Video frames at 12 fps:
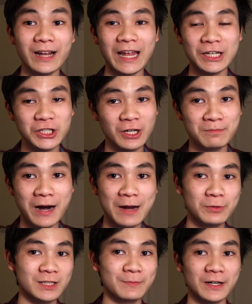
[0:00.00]
and share my
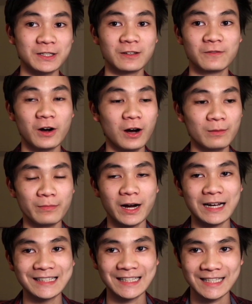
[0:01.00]
perspective on
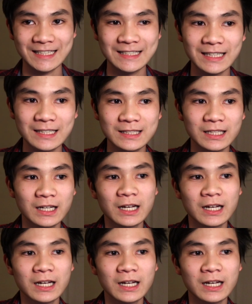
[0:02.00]
my statistics.